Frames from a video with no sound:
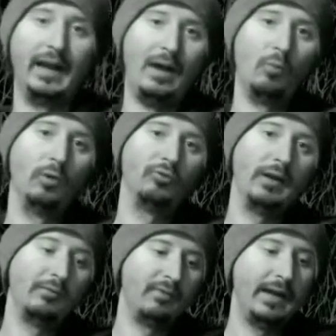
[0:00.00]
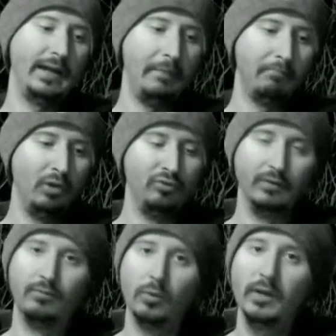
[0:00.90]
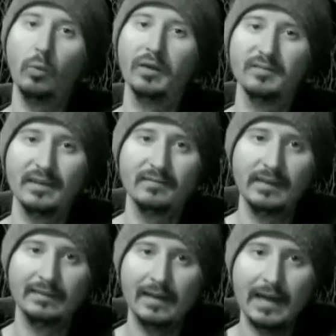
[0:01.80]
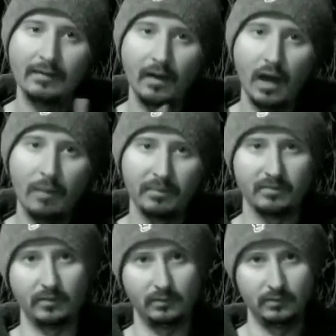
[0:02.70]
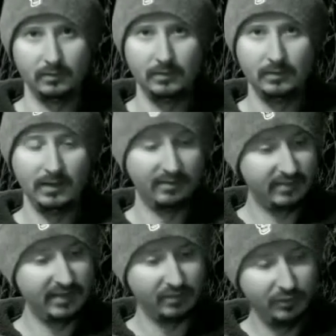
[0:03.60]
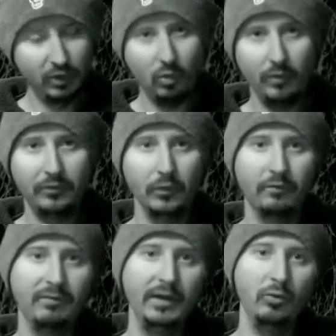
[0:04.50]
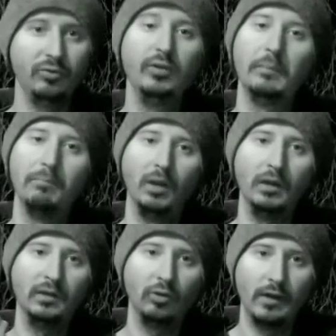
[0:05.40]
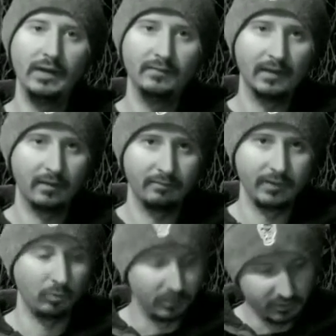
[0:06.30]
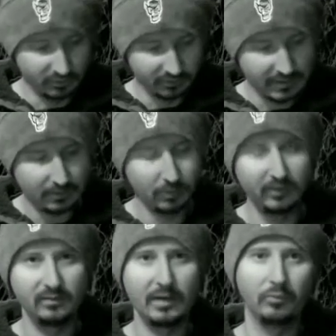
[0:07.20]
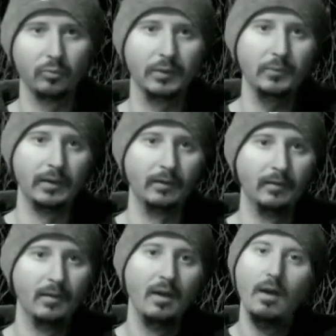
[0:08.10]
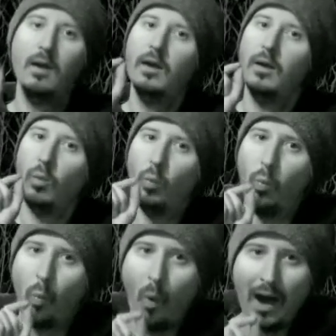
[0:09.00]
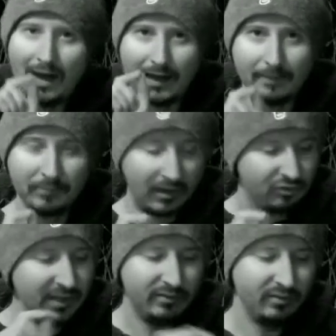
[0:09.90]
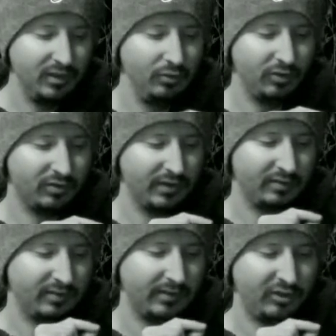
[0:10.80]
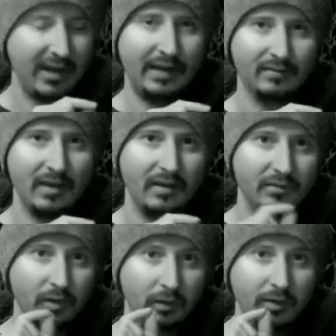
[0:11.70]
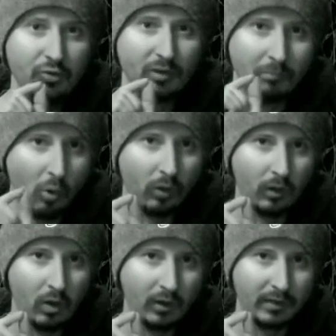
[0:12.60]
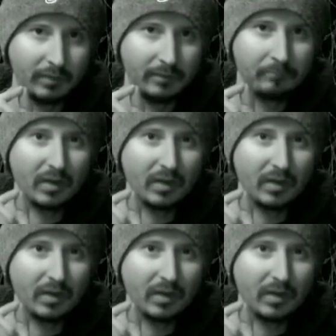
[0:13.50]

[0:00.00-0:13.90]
and I will try to find it and post it for you, where it says the exact opposite. It says if you're going through the fields, you can pluck the grains out of the field, which is exactly what the disciples were doing. Why? Now, Jesus uses this chance to use a moral argument